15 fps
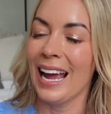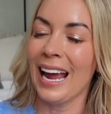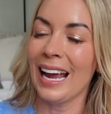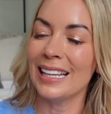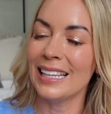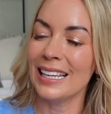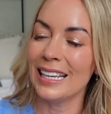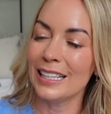
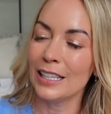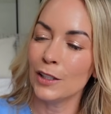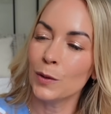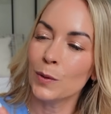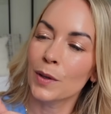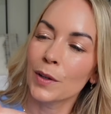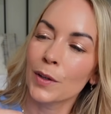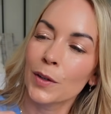And then you
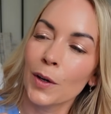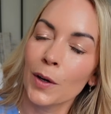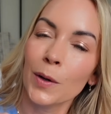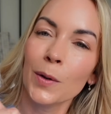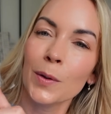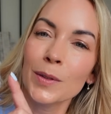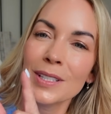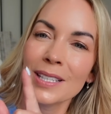can
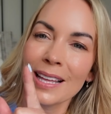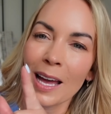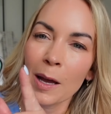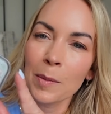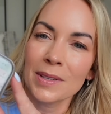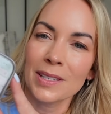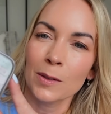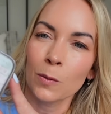go to the
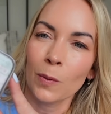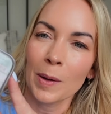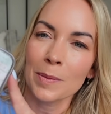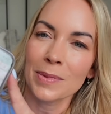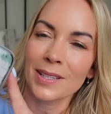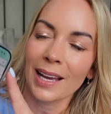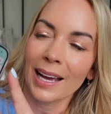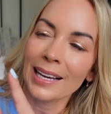Amazon
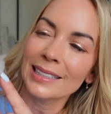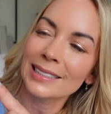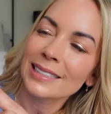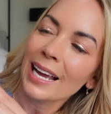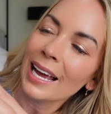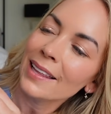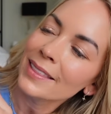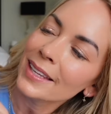website
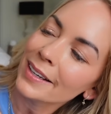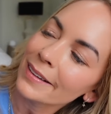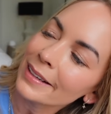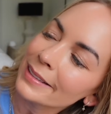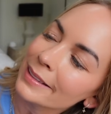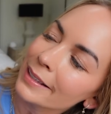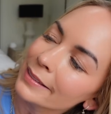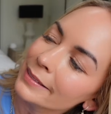and there
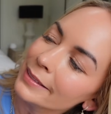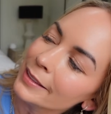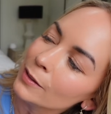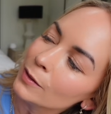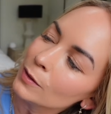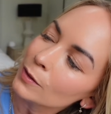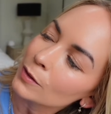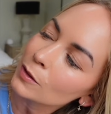is a
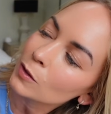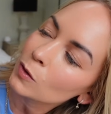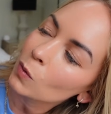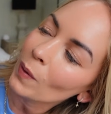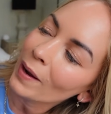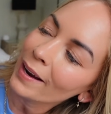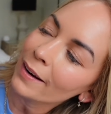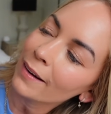little
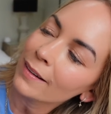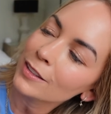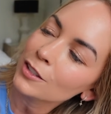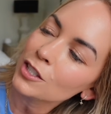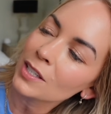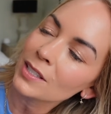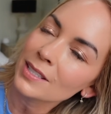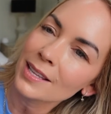square
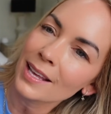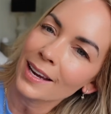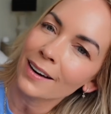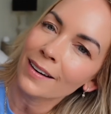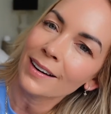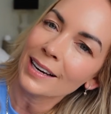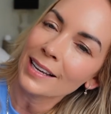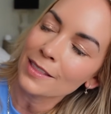just
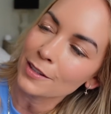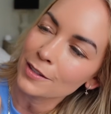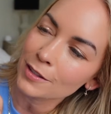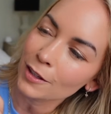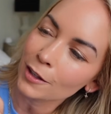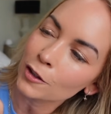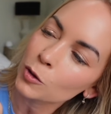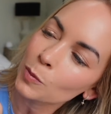there in the
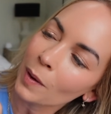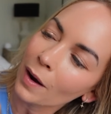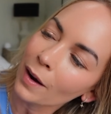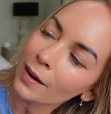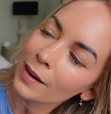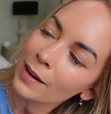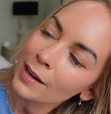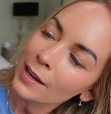search
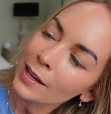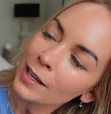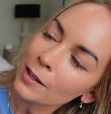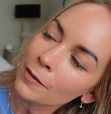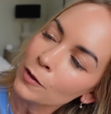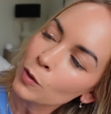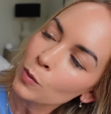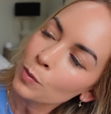bar.
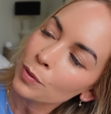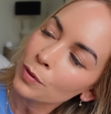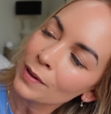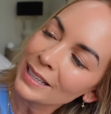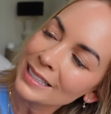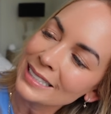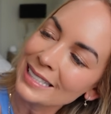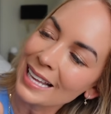If you
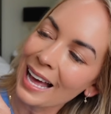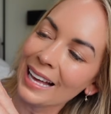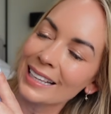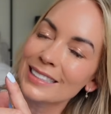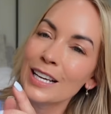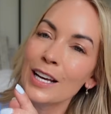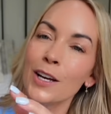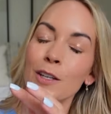press
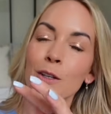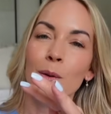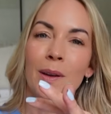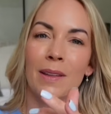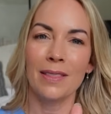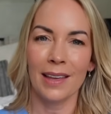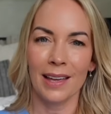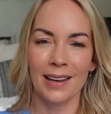that, you
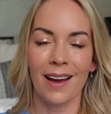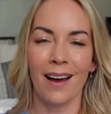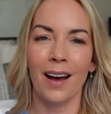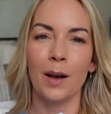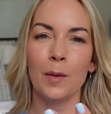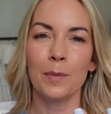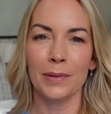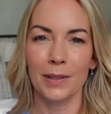can then
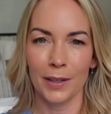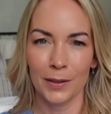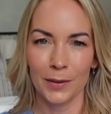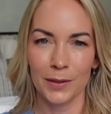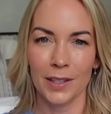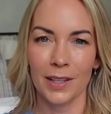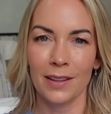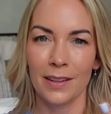
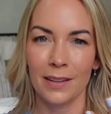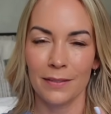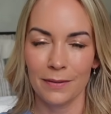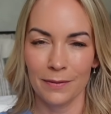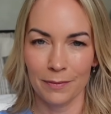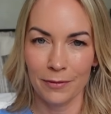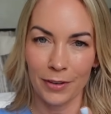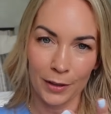upload the
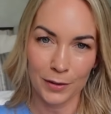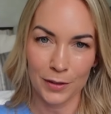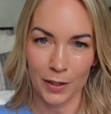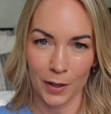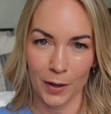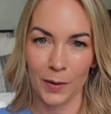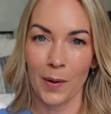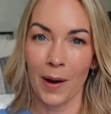
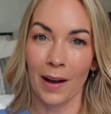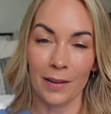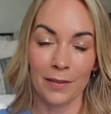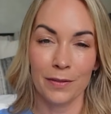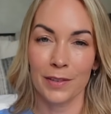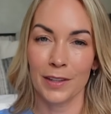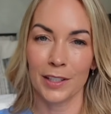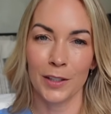photo
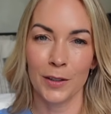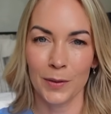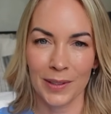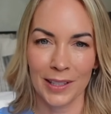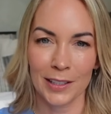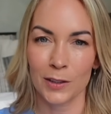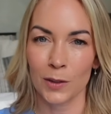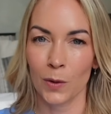of the
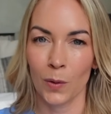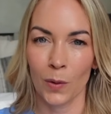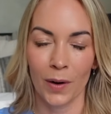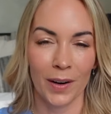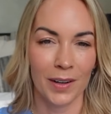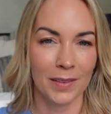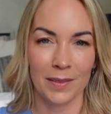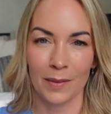unit
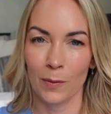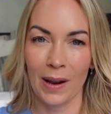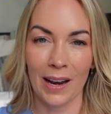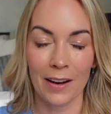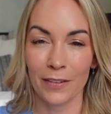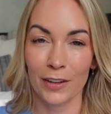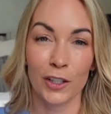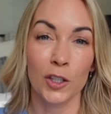or
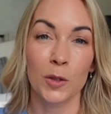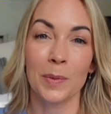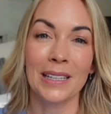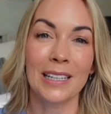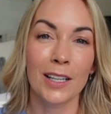whatever, it could be